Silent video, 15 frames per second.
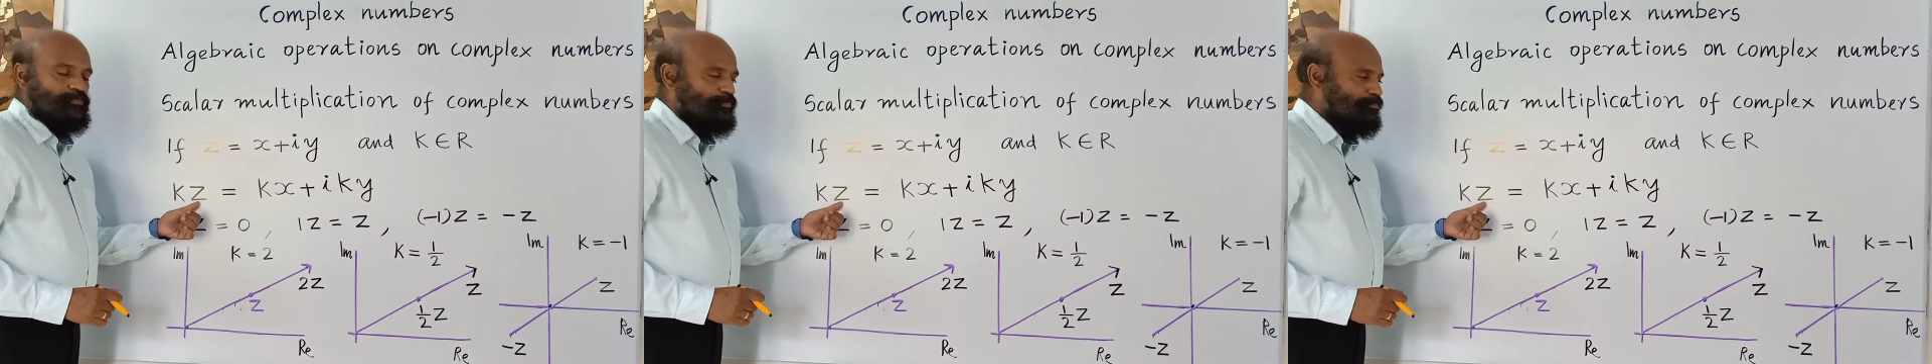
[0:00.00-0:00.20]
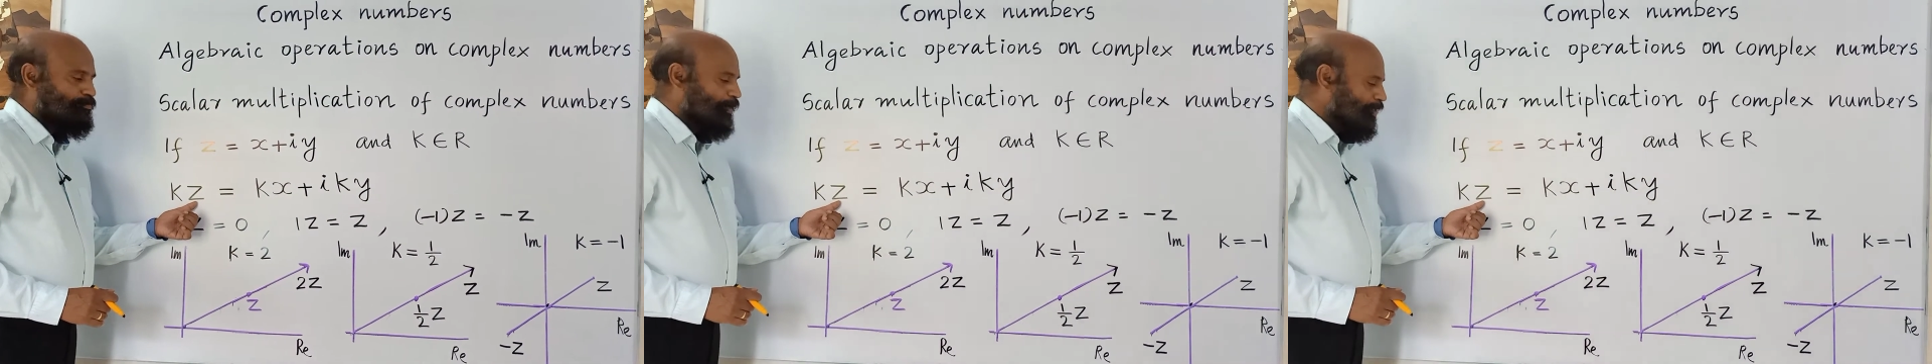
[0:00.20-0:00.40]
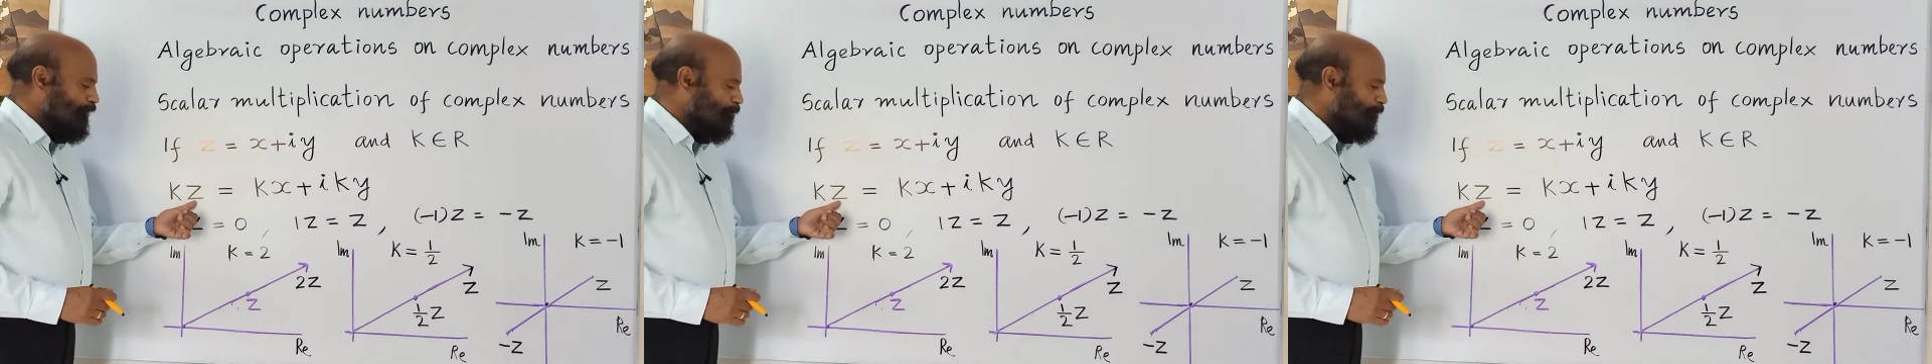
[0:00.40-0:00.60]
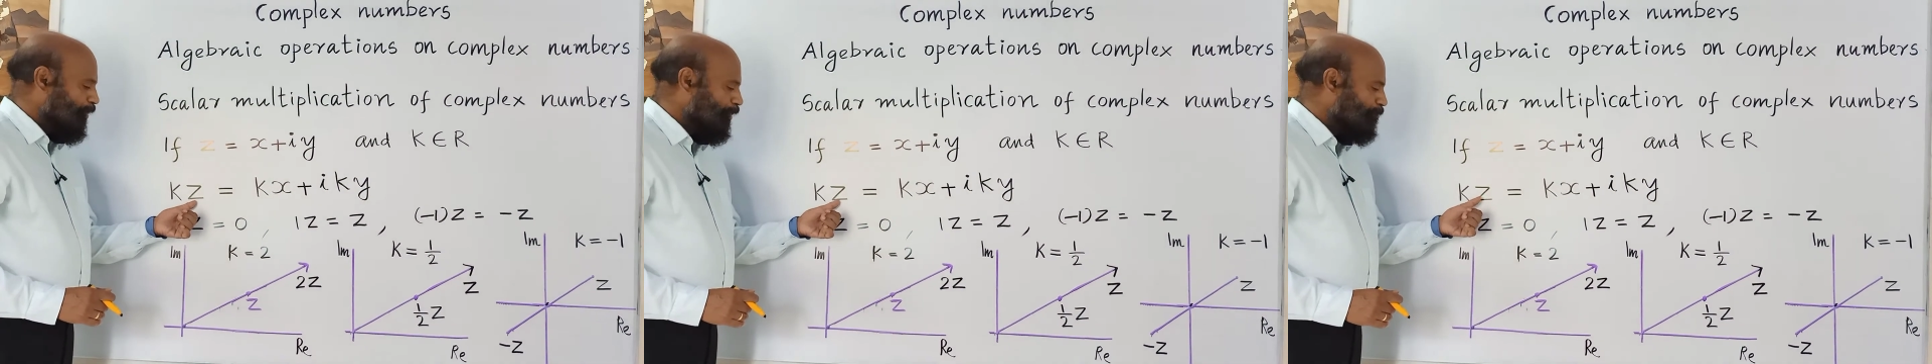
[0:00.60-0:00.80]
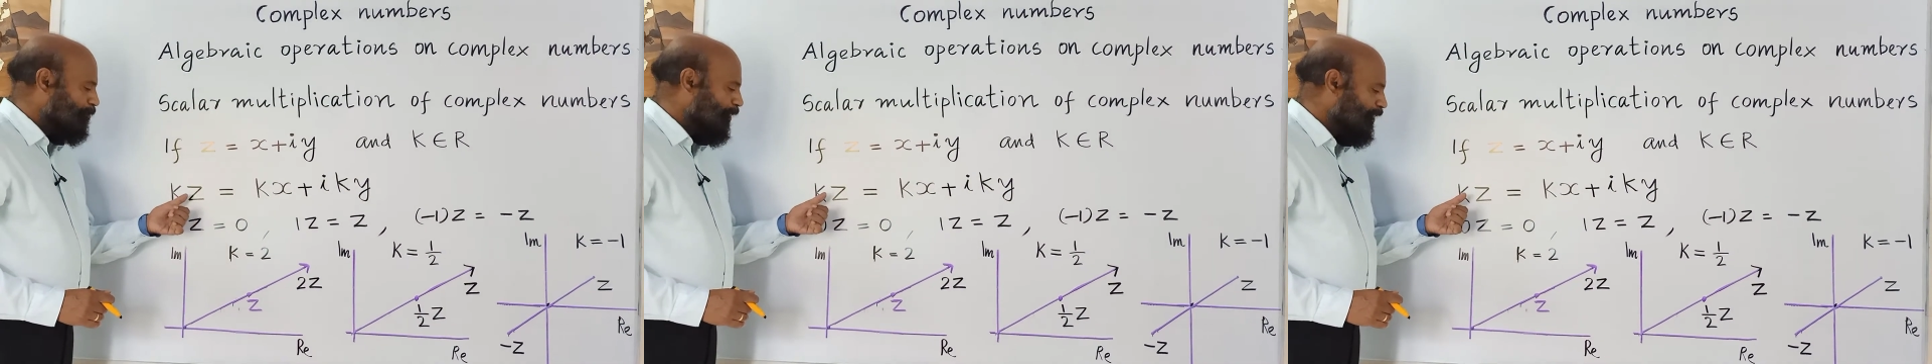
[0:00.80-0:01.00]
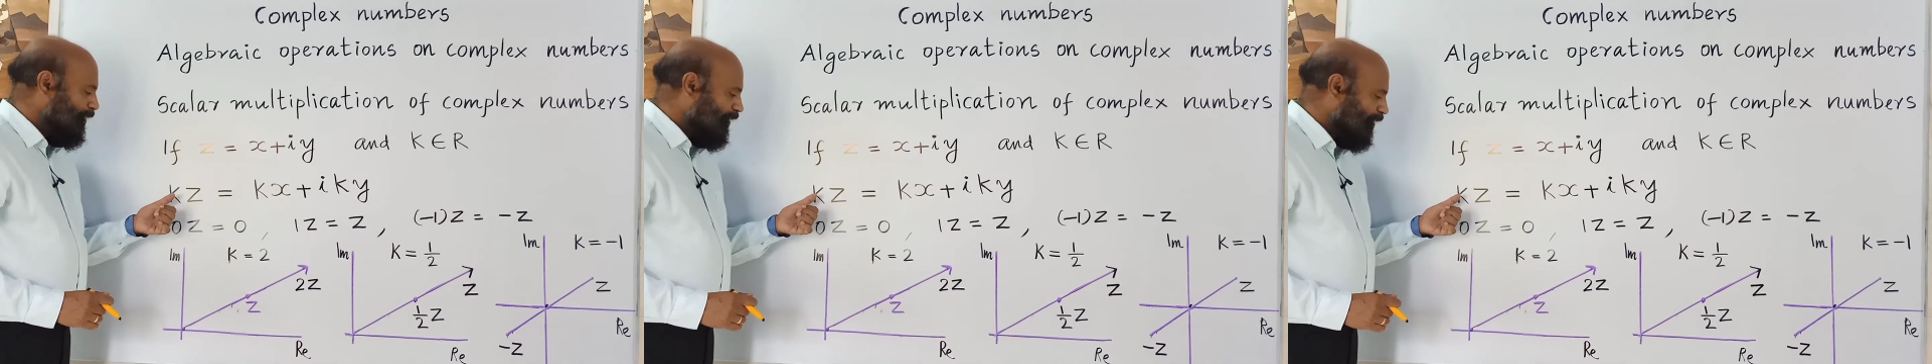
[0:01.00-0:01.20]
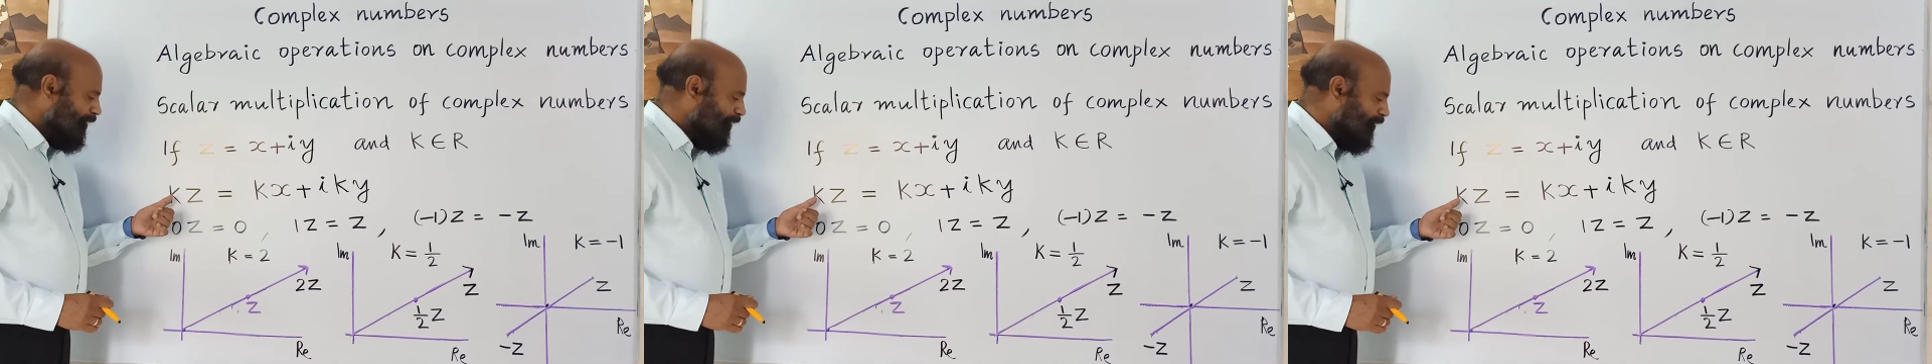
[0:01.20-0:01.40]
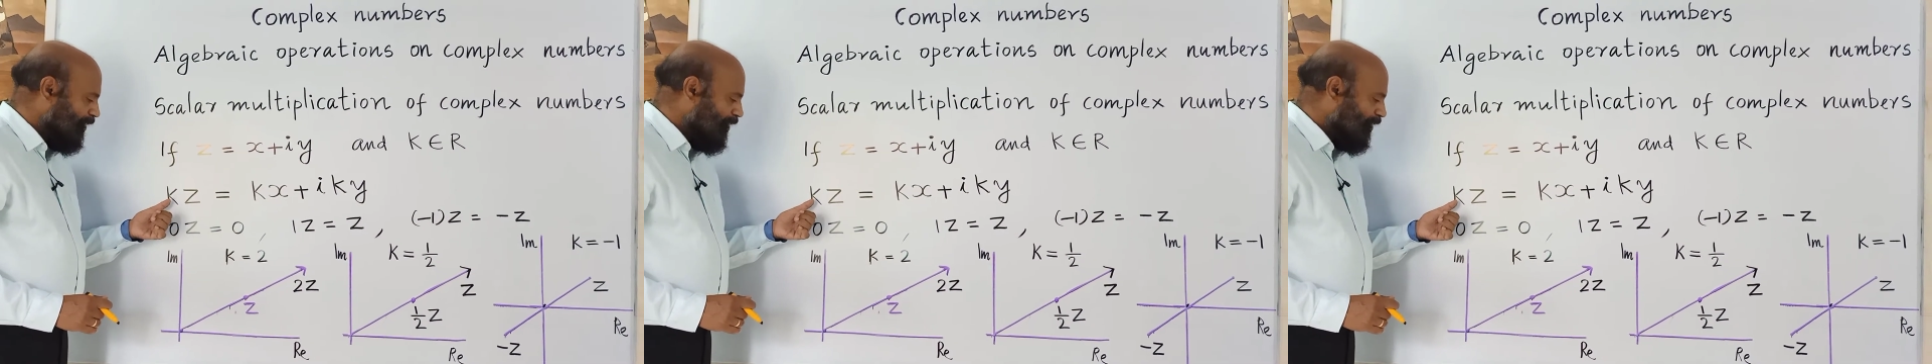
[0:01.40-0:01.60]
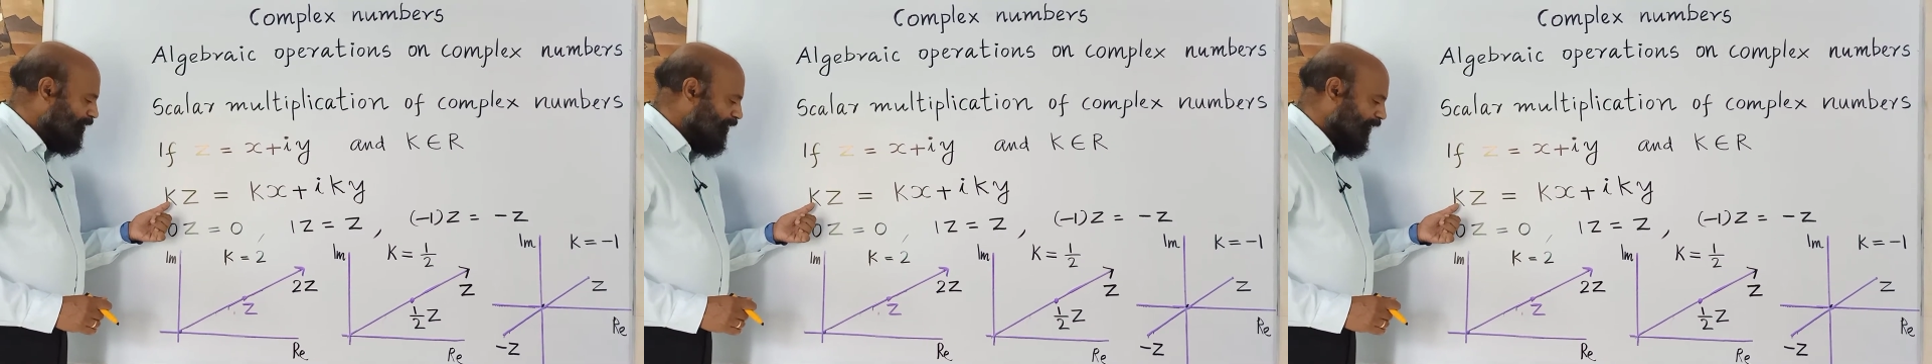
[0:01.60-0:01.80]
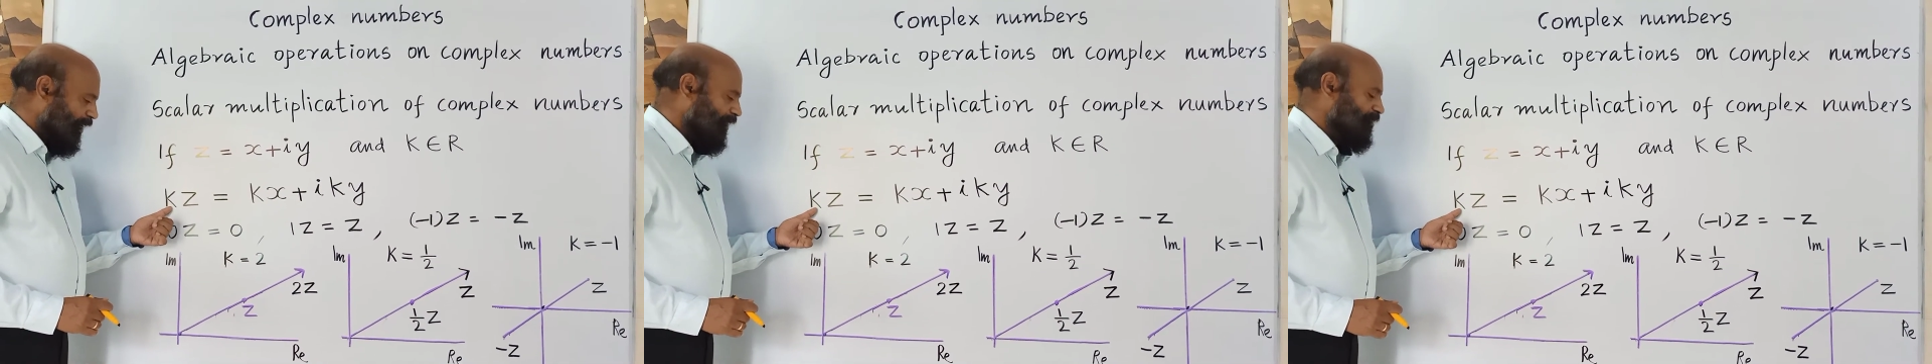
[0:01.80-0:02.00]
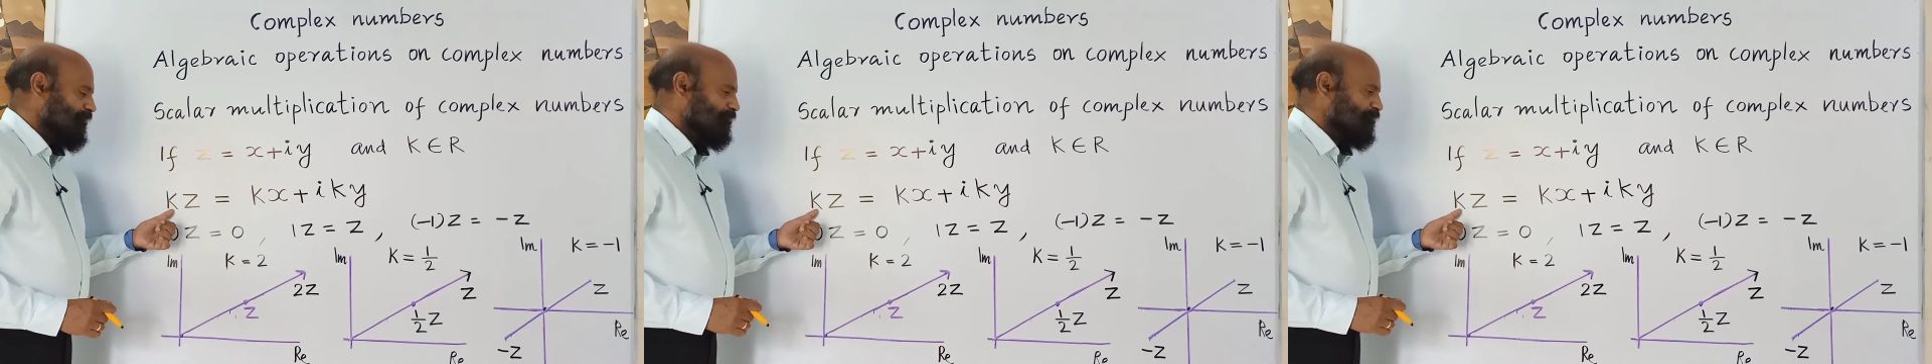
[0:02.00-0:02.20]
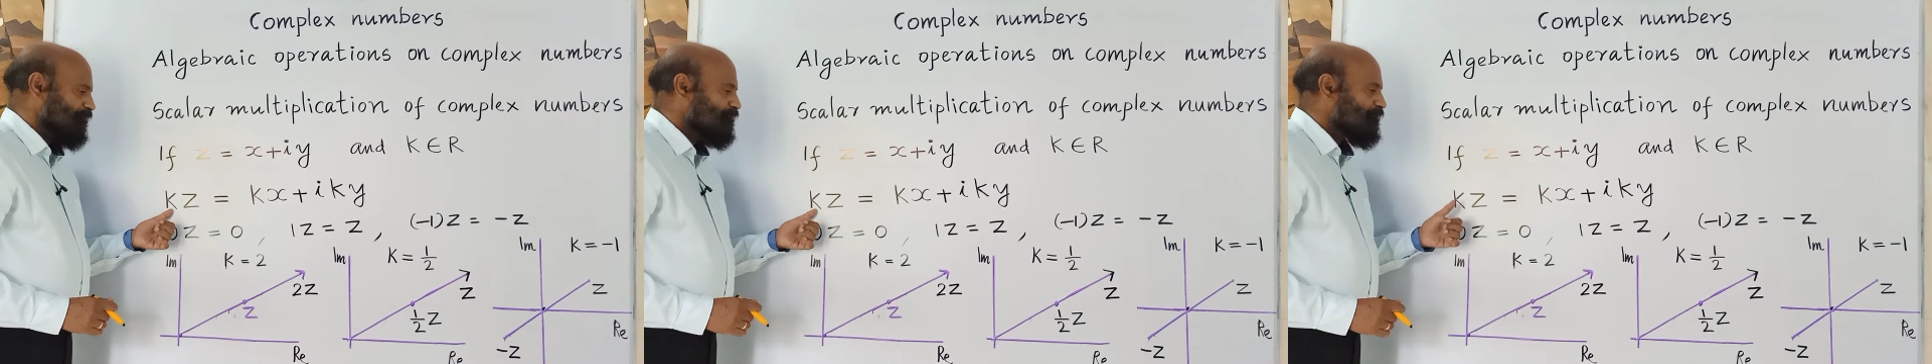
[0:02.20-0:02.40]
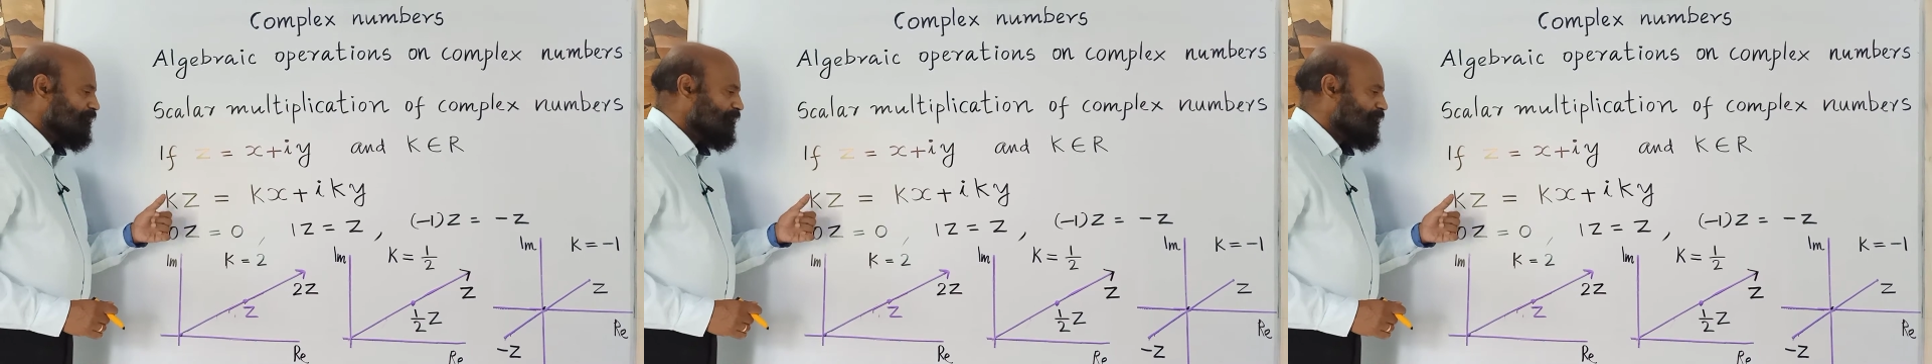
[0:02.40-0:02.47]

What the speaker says: multiplied by k,